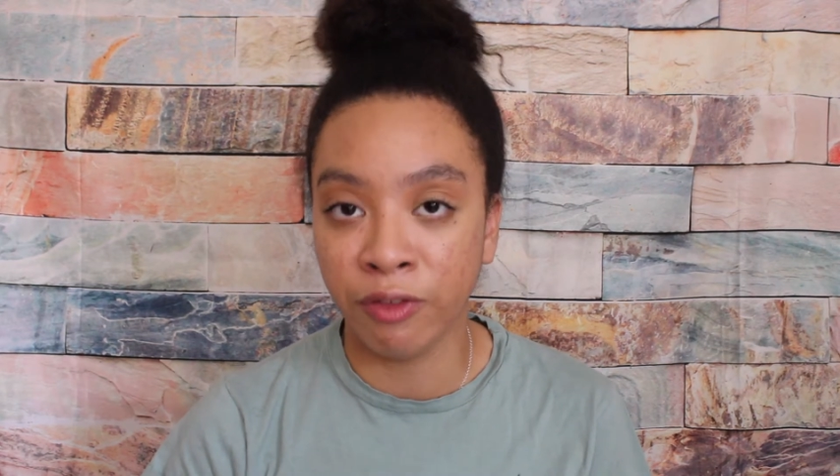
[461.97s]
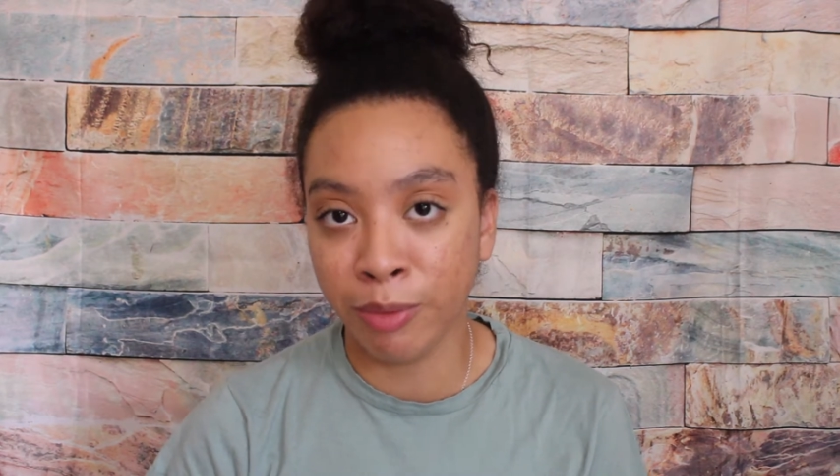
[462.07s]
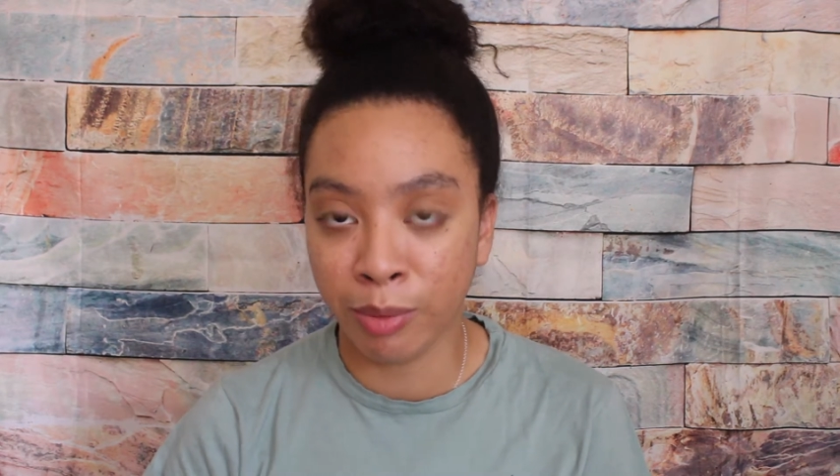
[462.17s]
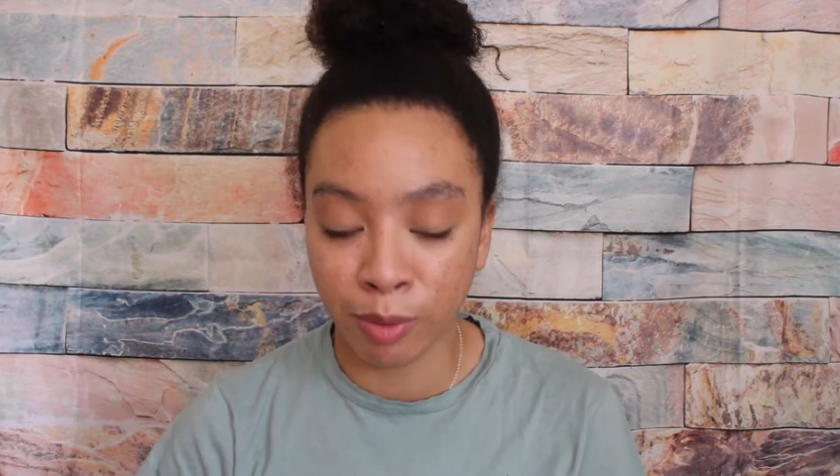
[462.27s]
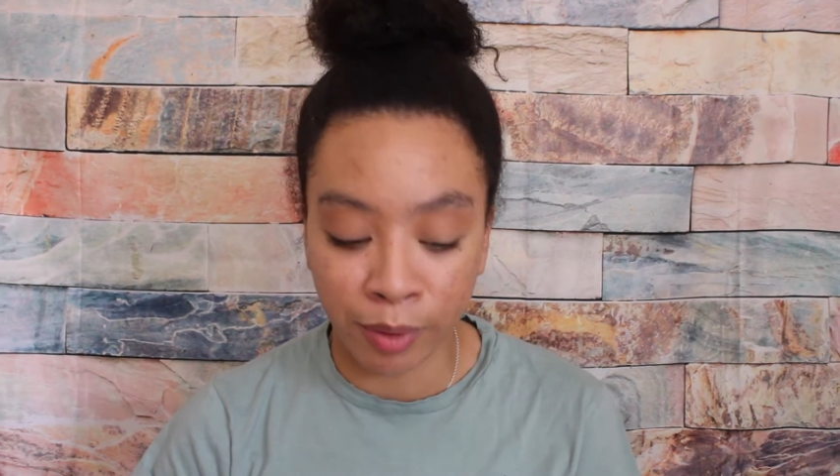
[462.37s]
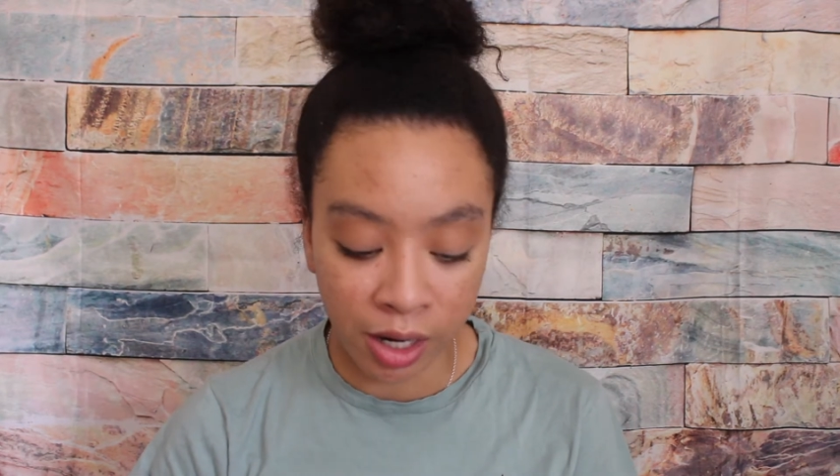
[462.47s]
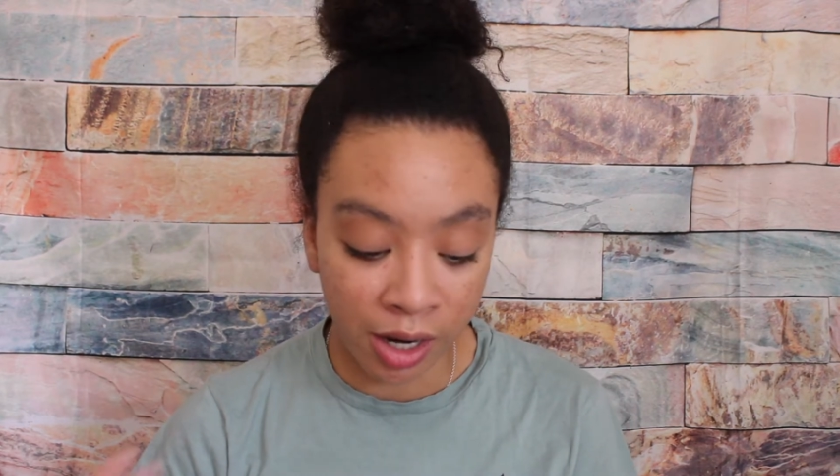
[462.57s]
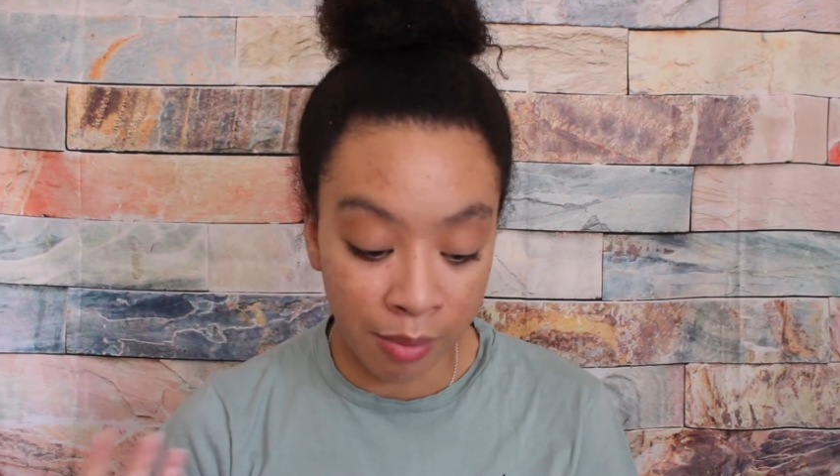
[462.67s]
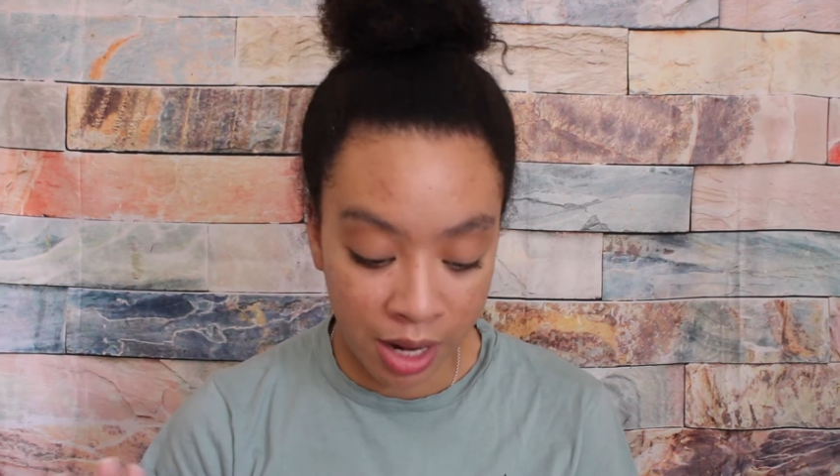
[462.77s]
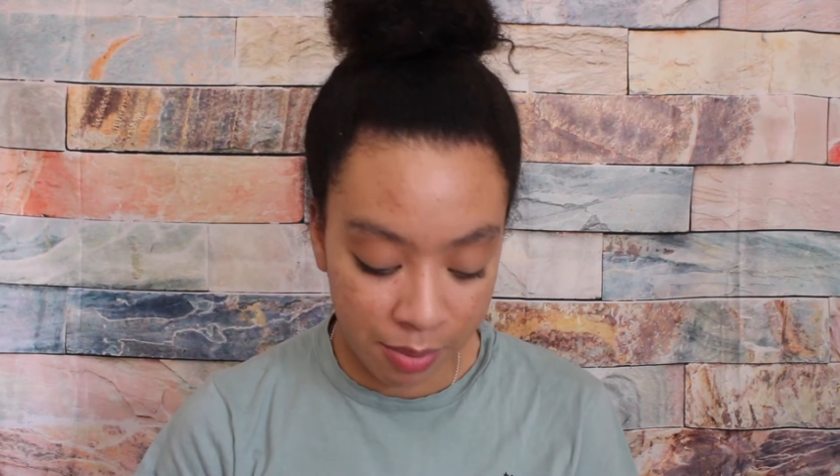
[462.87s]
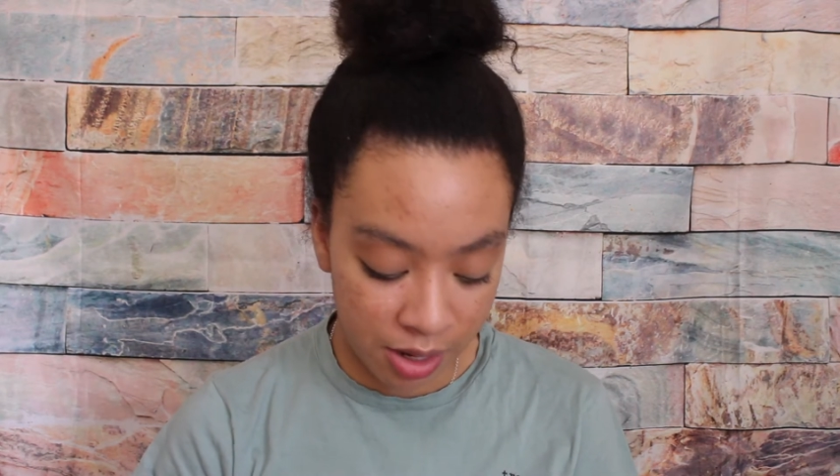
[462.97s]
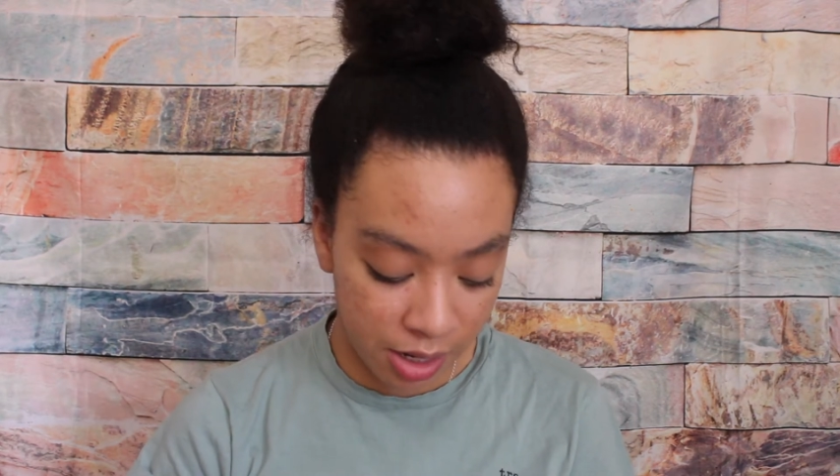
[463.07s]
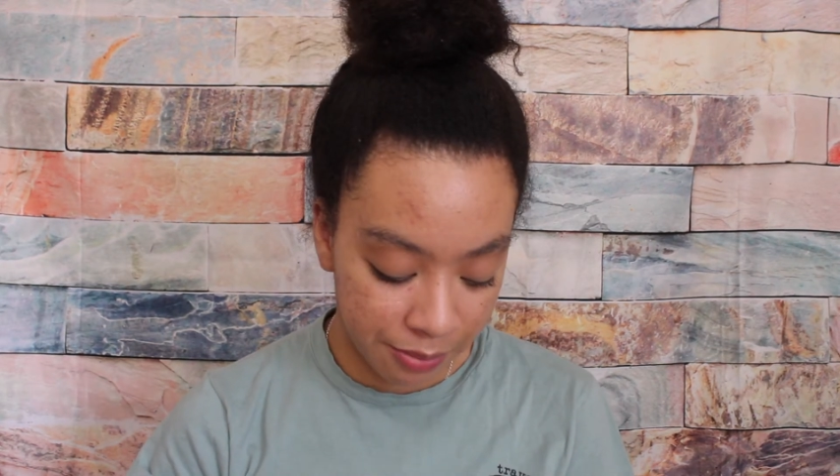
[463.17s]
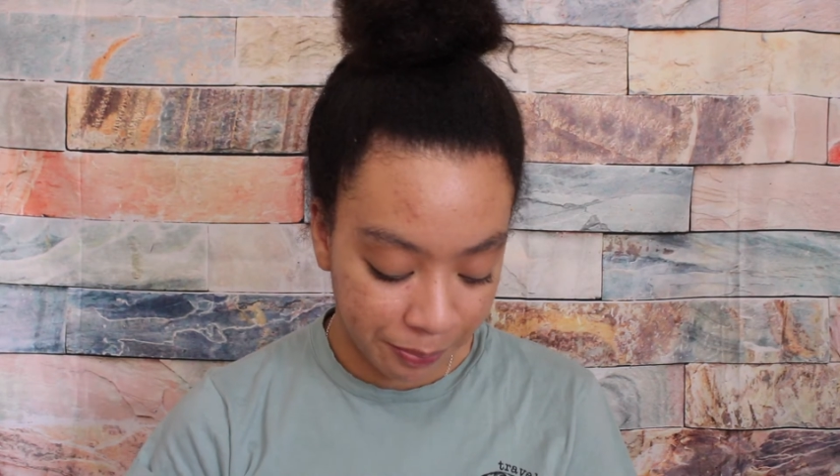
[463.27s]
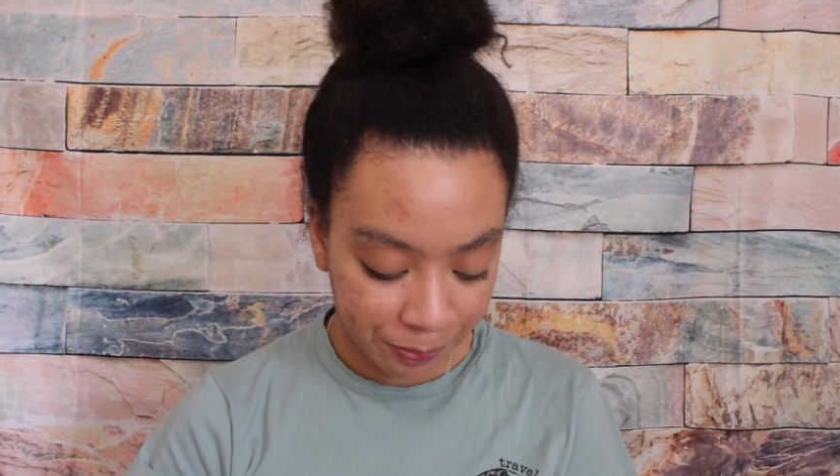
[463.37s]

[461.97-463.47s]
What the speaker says: for me to prepare, in my opinion.